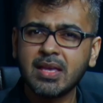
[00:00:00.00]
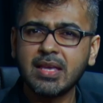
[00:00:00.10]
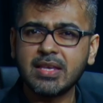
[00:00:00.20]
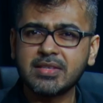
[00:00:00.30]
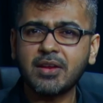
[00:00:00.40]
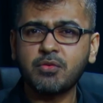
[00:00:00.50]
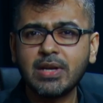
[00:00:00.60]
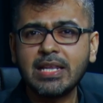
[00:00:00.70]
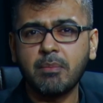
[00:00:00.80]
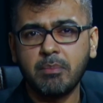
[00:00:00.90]
Is that
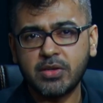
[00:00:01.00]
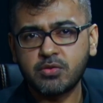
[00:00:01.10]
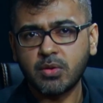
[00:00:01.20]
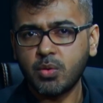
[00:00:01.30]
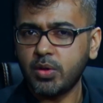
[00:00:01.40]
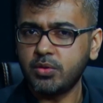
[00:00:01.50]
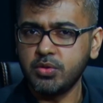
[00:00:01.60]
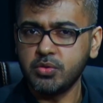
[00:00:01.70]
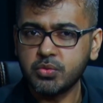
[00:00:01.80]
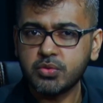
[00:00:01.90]
really a metric we want to
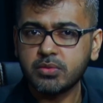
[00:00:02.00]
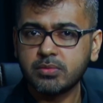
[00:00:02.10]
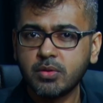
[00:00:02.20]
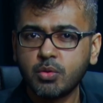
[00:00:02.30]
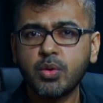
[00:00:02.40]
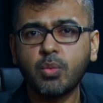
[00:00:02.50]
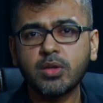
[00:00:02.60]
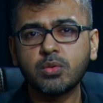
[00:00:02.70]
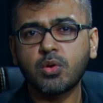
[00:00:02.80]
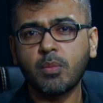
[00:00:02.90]
use? Do we want
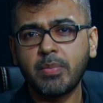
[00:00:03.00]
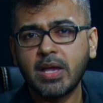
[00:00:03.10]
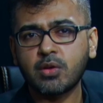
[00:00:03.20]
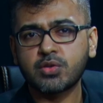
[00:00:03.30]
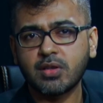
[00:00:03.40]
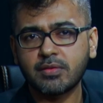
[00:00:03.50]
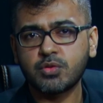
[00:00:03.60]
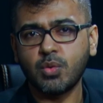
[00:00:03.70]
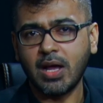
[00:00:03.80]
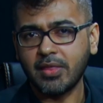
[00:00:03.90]
to compare ourselves
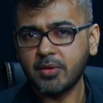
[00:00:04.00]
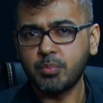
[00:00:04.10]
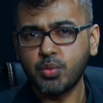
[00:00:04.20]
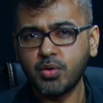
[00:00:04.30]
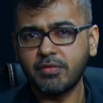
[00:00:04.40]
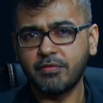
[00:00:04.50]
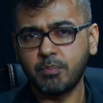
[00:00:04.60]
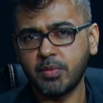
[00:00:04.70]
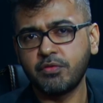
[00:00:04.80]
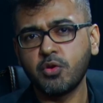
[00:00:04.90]
to other poor
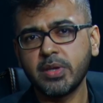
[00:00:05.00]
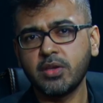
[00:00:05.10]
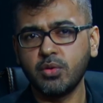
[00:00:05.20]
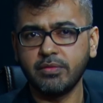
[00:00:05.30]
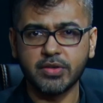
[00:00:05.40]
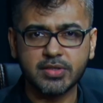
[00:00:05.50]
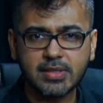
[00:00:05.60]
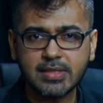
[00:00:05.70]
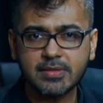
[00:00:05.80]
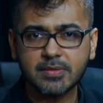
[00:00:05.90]
performing
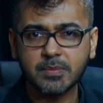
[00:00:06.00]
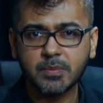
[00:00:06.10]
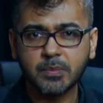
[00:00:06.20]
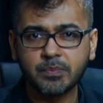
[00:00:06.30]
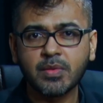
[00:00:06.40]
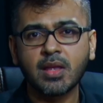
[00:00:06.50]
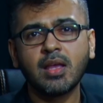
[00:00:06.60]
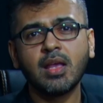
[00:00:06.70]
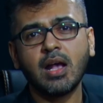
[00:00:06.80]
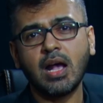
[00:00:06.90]
universities?
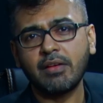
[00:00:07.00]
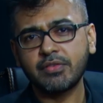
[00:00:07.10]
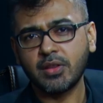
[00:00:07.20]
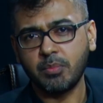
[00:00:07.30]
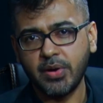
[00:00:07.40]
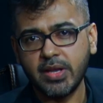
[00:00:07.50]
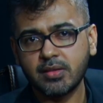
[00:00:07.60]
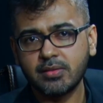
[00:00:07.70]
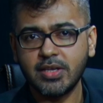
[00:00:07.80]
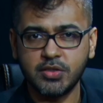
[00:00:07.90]
After the break,
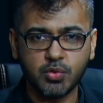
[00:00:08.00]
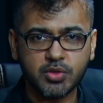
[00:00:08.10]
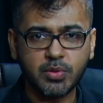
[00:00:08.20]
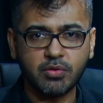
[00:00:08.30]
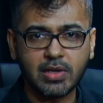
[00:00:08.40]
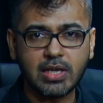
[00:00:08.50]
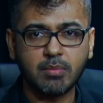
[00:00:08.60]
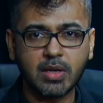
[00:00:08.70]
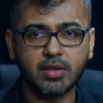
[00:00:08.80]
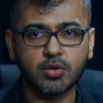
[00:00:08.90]
is USP really
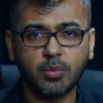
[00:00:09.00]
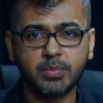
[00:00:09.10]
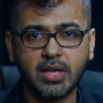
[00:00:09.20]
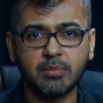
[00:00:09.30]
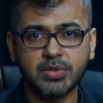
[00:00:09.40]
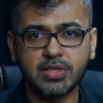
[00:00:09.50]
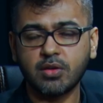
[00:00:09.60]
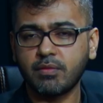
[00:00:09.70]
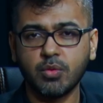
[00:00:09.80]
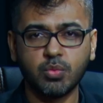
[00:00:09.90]
among the top 10%
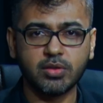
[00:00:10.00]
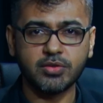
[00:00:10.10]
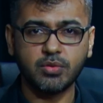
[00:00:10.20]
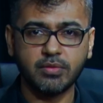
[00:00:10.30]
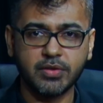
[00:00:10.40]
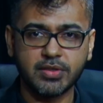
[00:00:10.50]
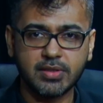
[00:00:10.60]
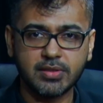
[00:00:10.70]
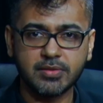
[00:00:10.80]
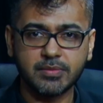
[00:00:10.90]
of the world's universities?